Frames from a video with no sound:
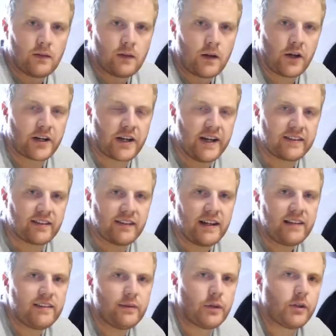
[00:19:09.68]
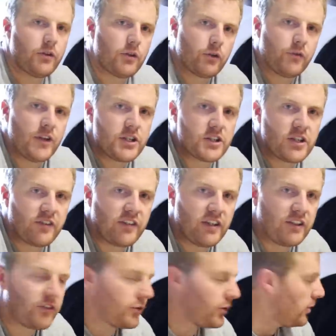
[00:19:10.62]
Okay, so last thing we're going to do to finish this
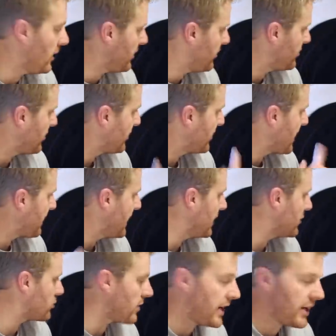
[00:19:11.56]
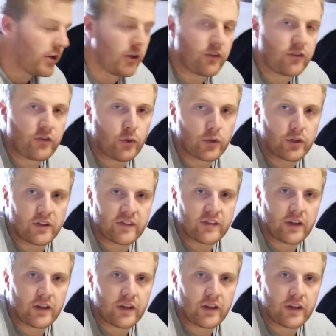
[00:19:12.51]
install is just get that drain hose sorted.